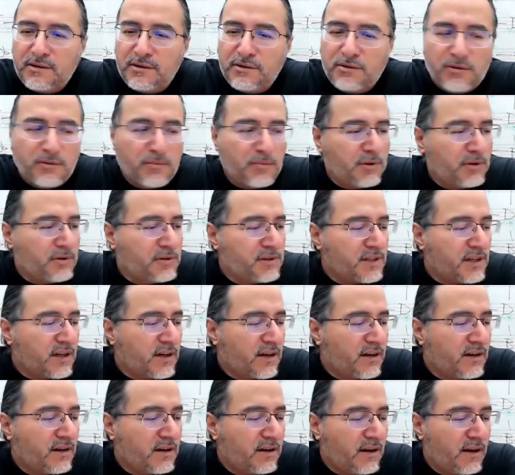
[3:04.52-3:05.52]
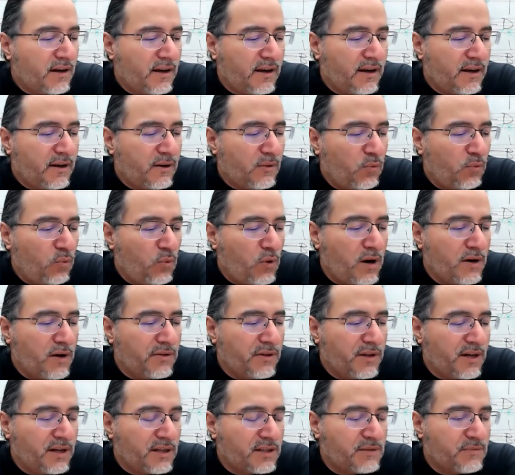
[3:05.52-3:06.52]
your music, and
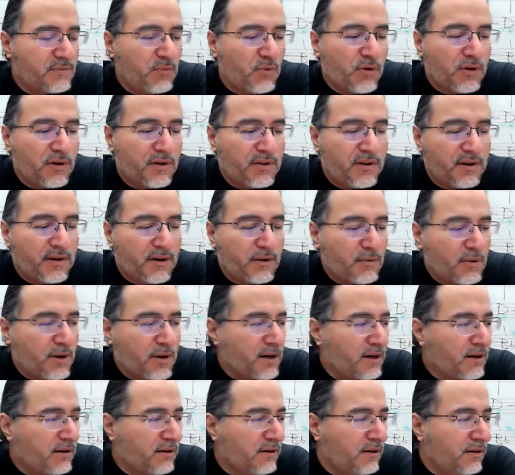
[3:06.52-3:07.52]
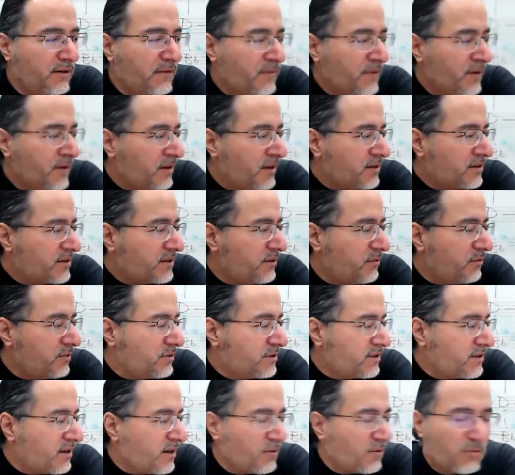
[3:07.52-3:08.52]
1 that is more theoretical. So we'll
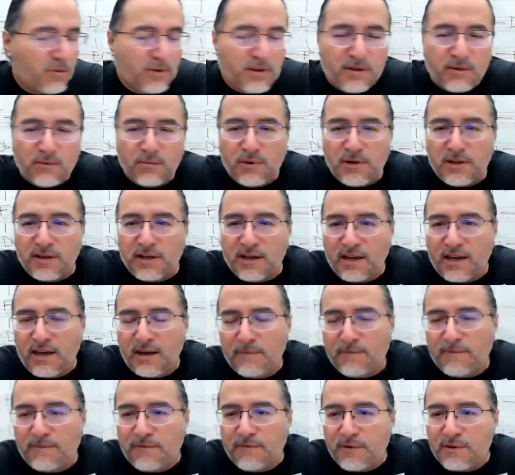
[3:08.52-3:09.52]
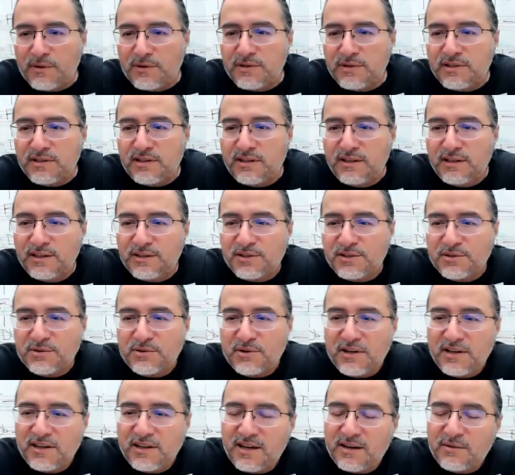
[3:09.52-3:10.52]
start with the one that came first in
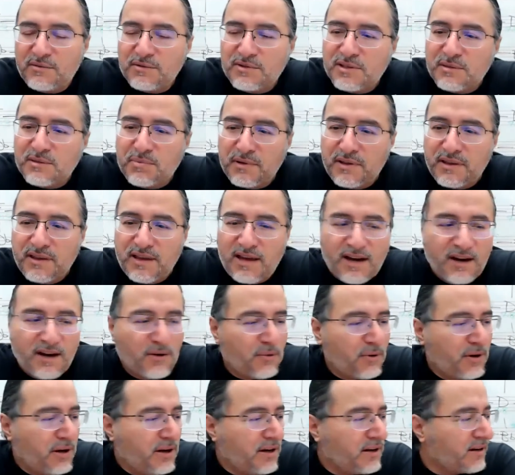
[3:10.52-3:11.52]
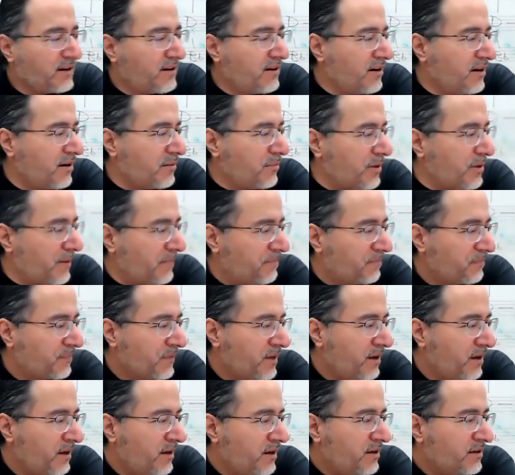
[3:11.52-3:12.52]
history, and that was the Pythagorean comma.
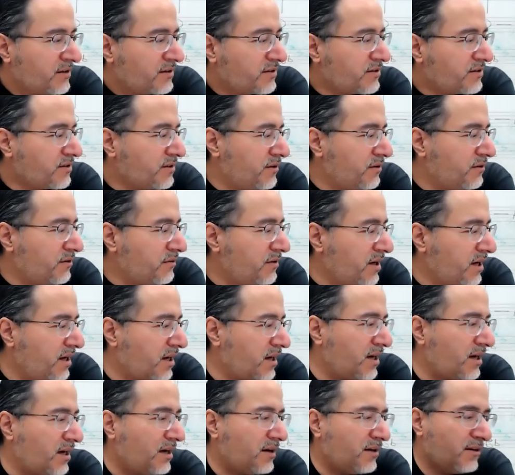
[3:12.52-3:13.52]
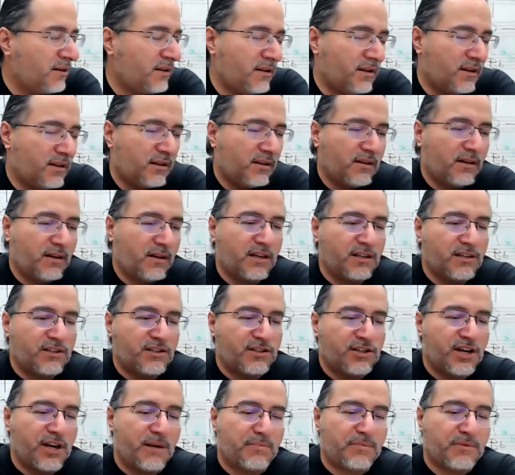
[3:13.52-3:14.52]
So look at
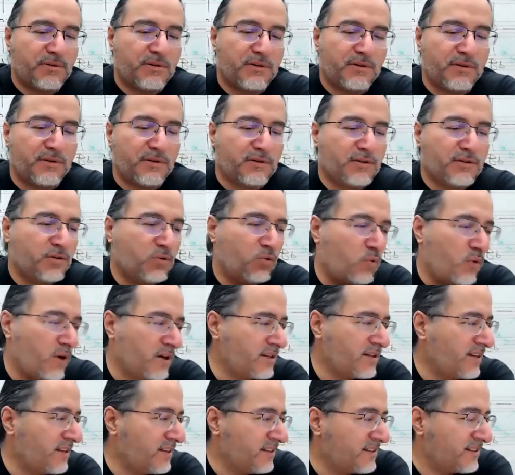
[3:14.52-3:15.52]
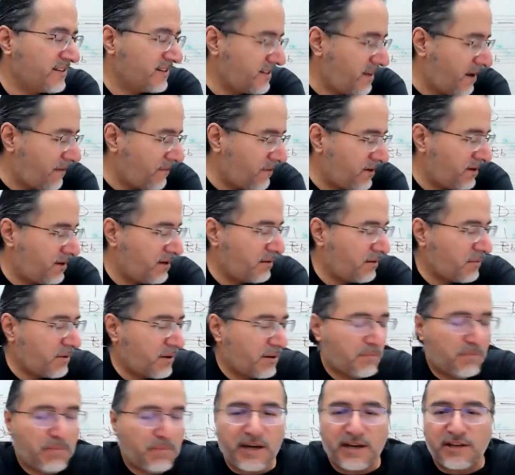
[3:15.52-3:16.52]
chapter 27. I'm
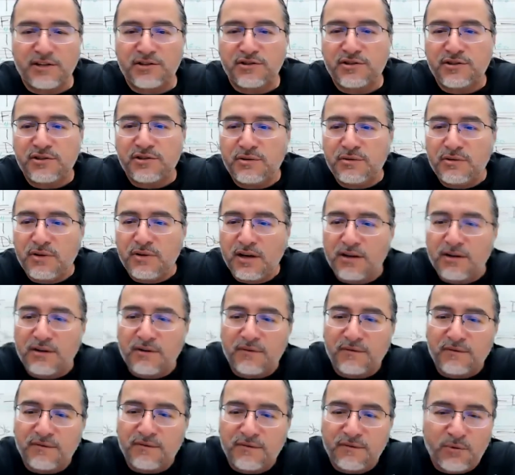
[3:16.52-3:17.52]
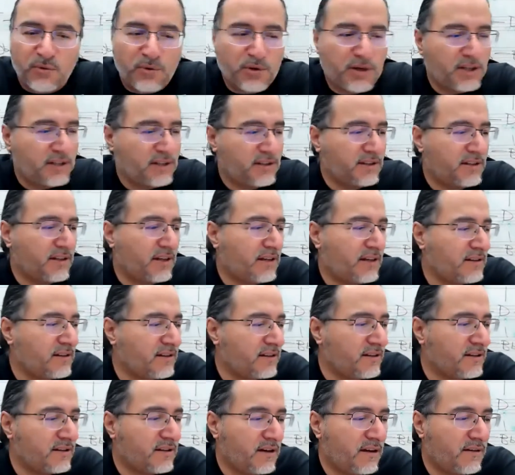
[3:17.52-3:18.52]
on page
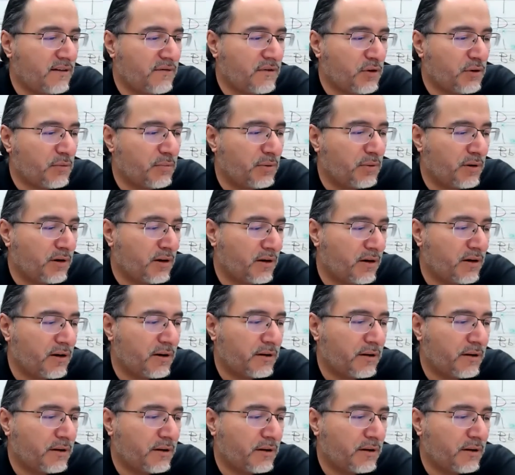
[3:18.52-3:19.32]
246 of your book.